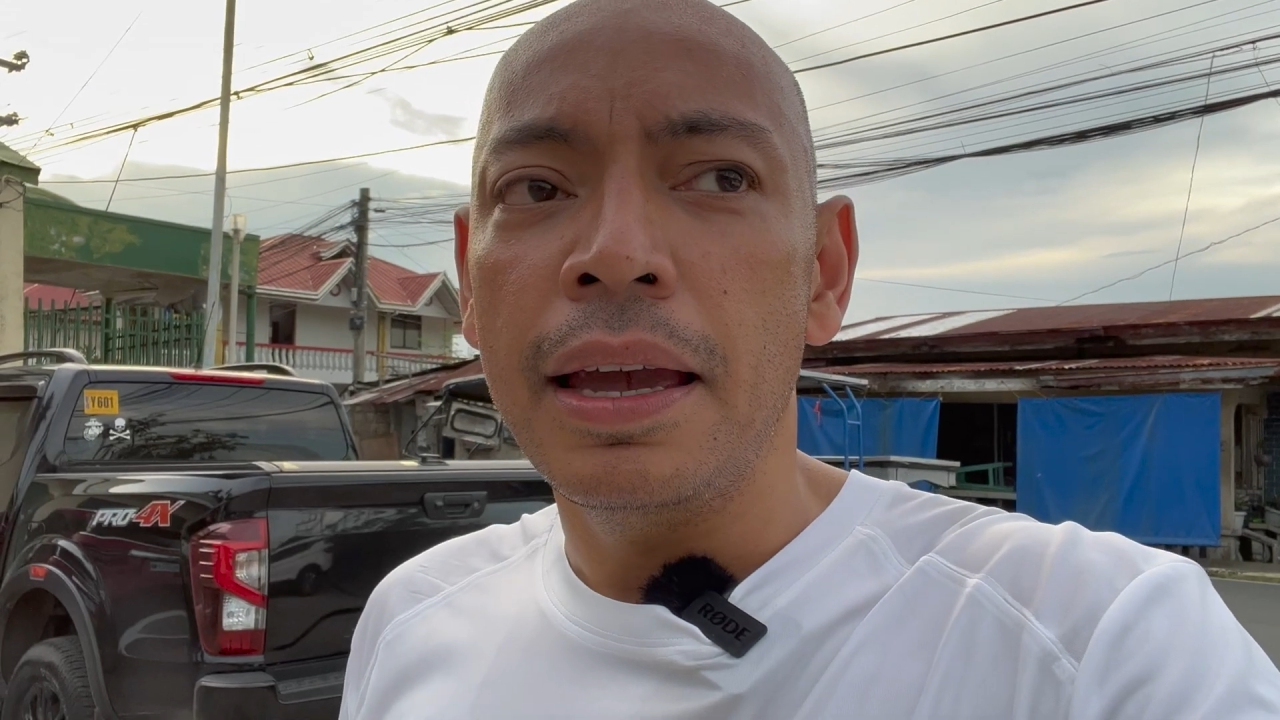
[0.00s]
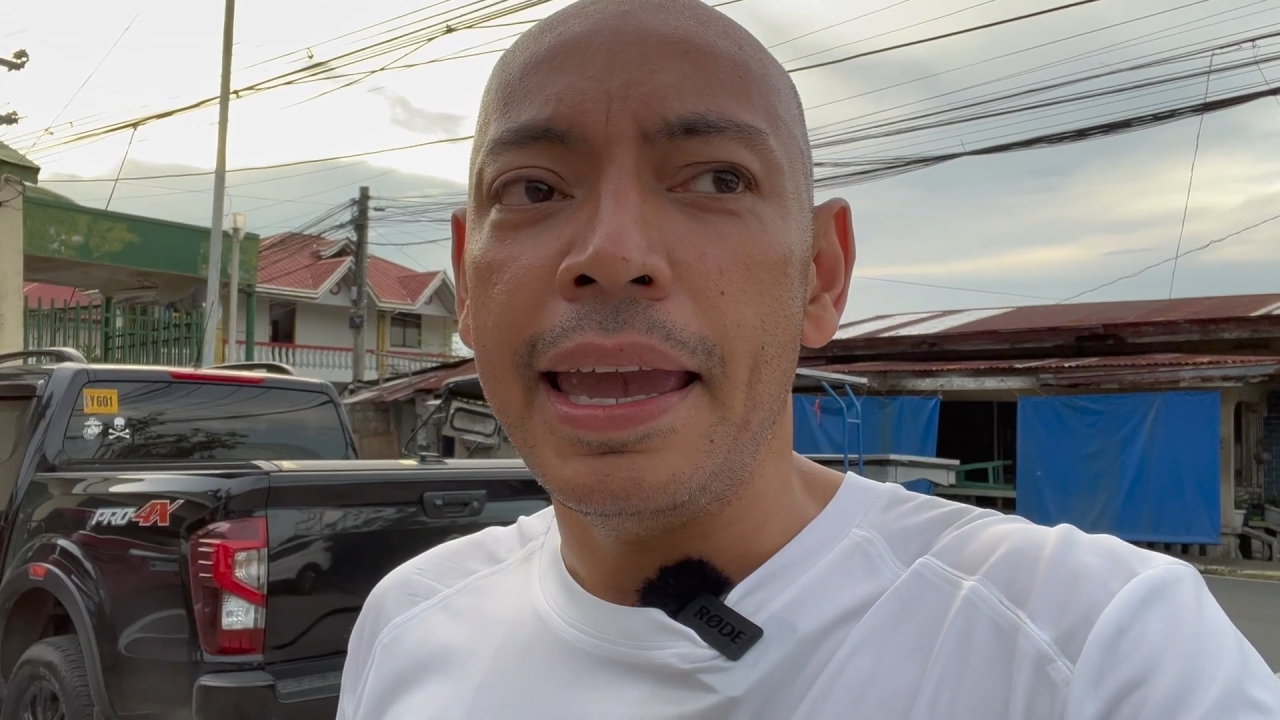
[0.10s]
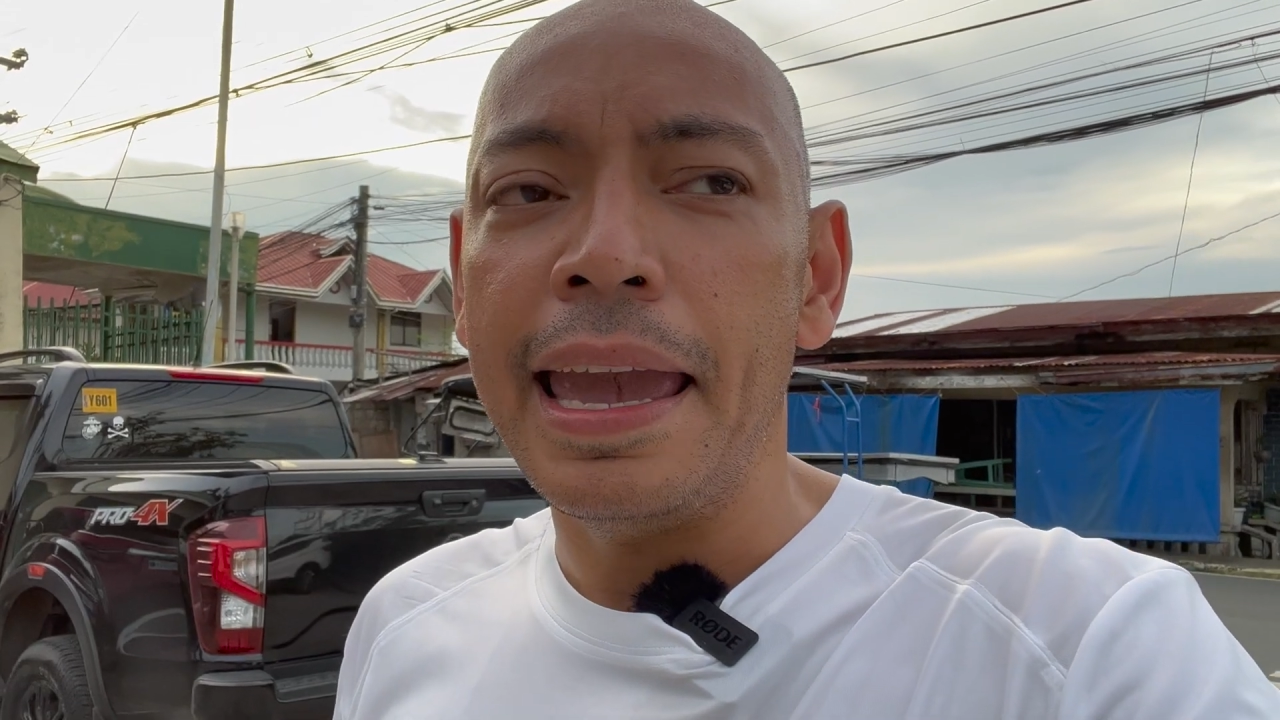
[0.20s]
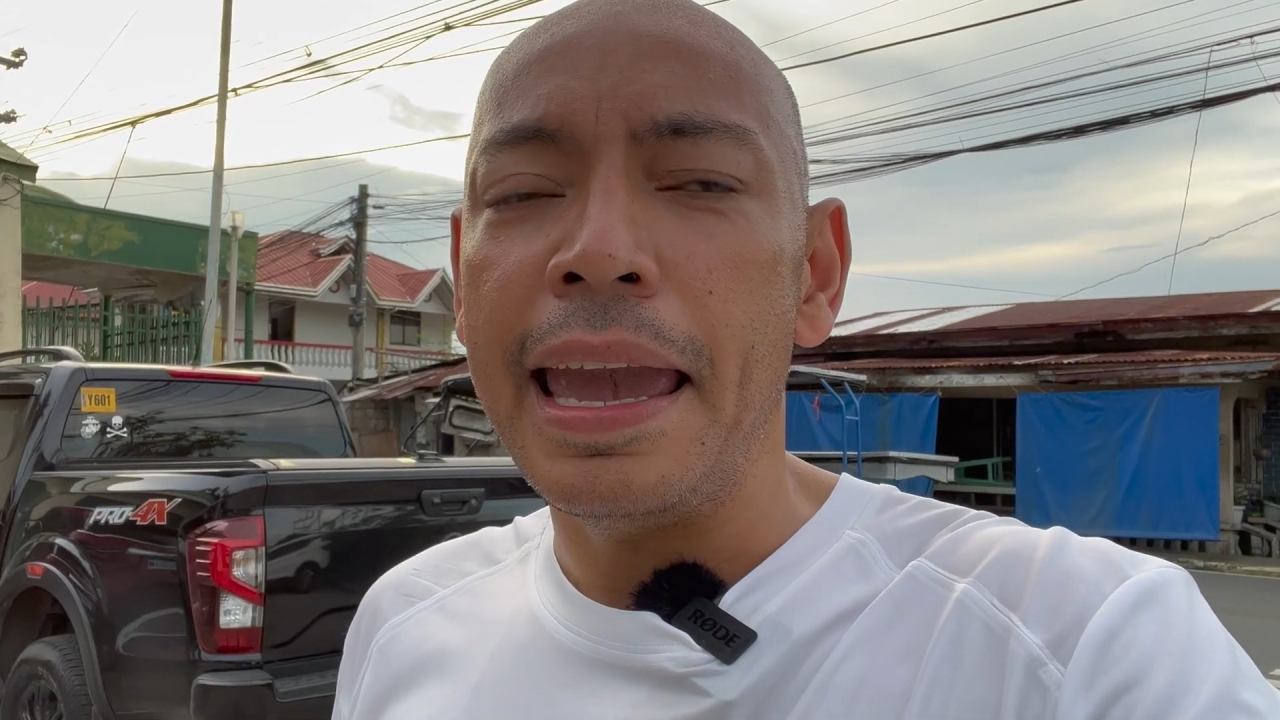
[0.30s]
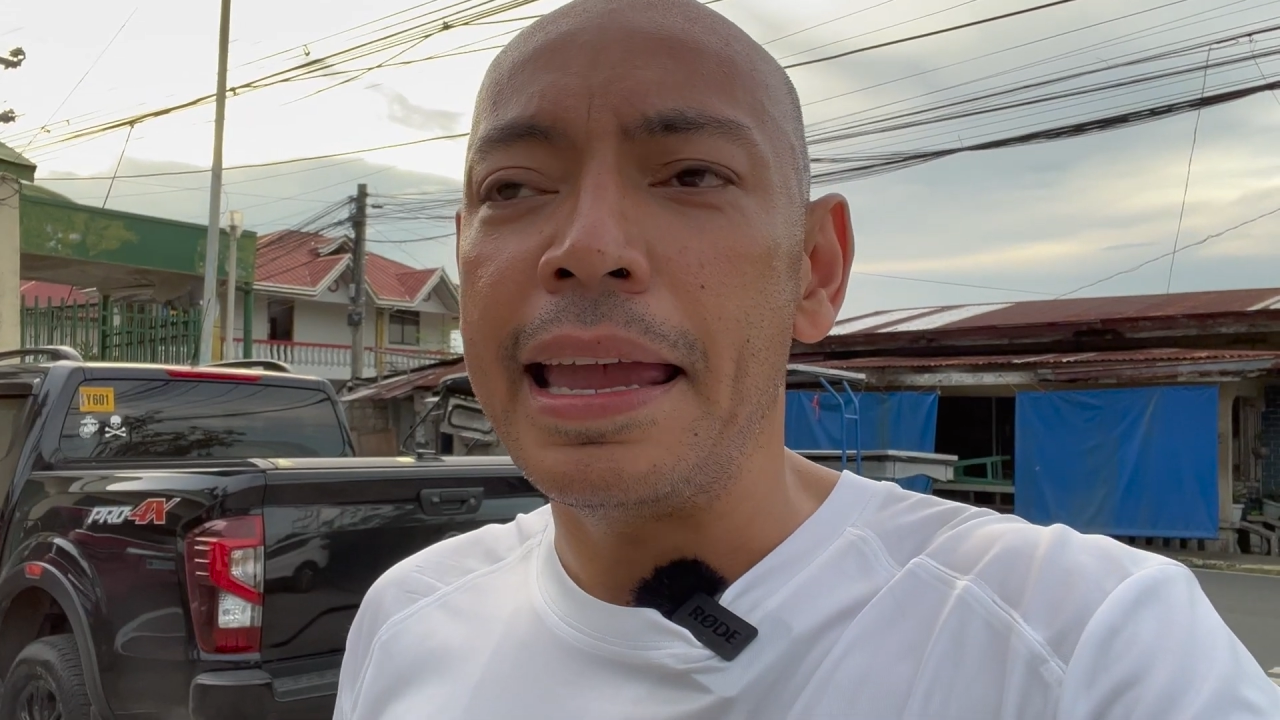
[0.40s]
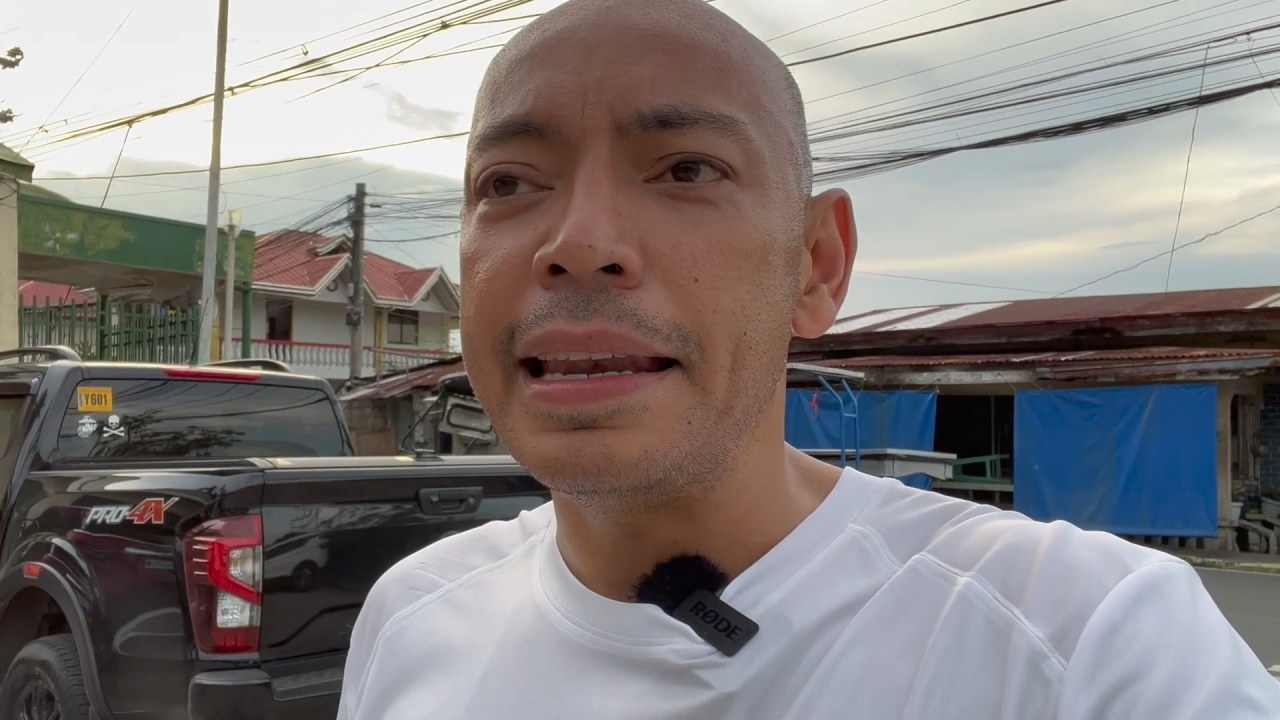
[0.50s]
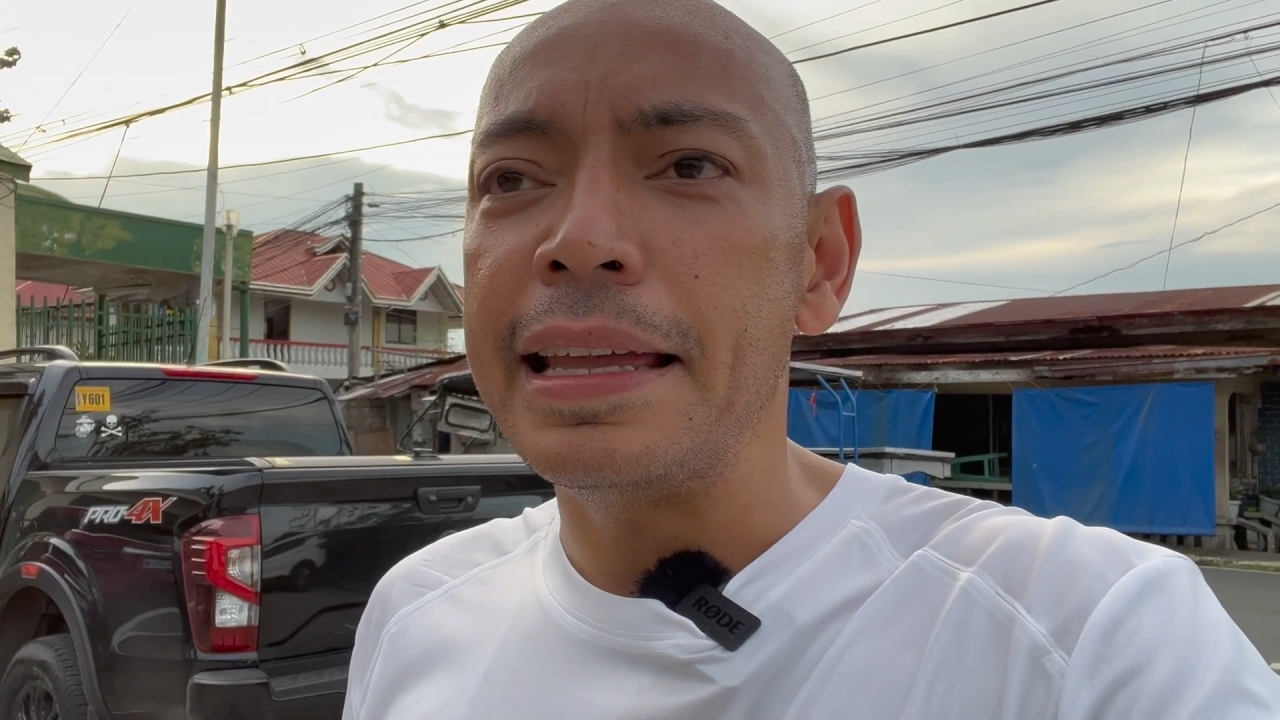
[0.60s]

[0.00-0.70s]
And